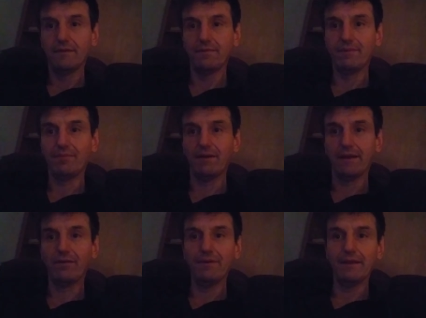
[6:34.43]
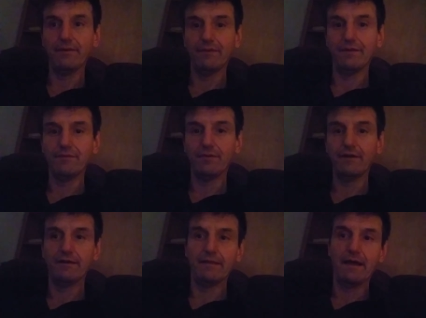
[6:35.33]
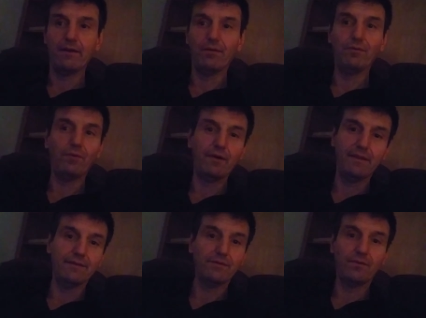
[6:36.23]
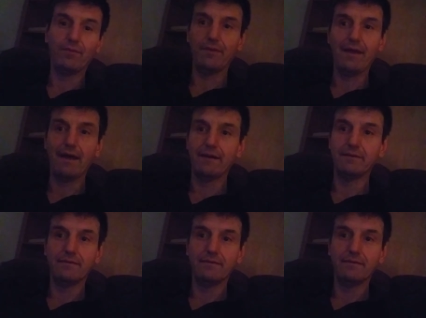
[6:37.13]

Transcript: And people are like, "Oh, Hitler this, oh Hitler that, oh war this, oh war that,"